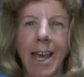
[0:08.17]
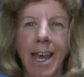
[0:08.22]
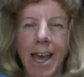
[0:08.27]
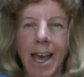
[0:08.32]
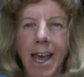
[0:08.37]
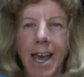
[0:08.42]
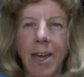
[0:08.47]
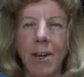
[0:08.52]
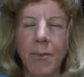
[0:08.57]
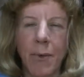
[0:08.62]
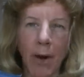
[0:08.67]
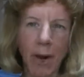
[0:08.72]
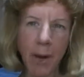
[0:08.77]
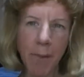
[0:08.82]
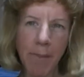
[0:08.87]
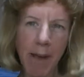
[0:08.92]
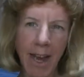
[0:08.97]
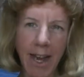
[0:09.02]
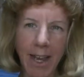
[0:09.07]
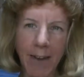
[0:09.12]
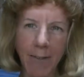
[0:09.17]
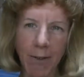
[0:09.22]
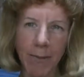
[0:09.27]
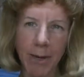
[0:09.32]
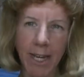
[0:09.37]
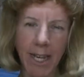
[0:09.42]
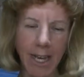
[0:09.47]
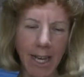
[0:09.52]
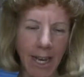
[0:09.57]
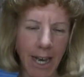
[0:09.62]
And welcome back,
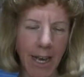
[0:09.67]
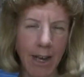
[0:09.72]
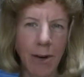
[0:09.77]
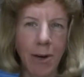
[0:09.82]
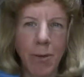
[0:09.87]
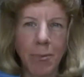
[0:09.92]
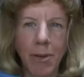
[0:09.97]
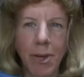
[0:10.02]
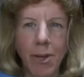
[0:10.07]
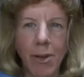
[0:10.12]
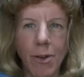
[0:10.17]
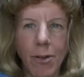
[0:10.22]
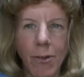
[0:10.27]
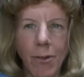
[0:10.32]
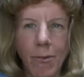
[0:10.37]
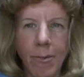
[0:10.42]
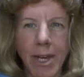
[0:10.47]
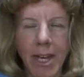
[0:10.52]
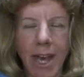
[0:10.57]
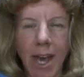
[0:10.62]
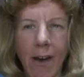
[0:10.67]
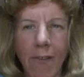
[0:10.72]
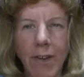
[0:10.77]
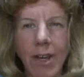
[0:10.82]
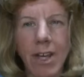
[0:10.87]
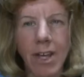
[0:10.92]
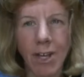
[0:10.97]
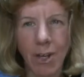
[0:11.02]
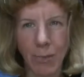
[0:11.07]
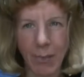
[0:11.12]
everybody. I hope you've been
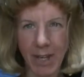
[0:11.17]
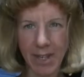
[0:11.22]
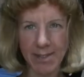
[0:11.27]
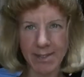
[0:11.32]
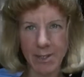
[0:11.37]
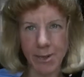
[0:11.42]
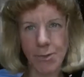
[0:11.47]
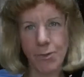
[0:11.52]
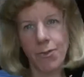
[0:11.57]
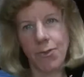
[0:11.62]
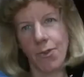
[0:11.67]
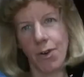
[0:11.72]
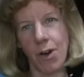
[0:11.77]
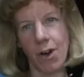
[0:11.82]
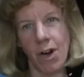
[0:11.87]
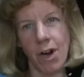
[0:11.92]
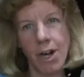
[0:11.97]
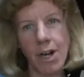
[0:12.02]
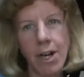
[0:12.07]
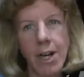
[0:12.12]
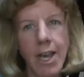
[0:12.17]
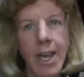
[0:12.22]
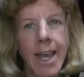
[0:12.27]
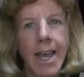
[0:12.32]
having a good week so far.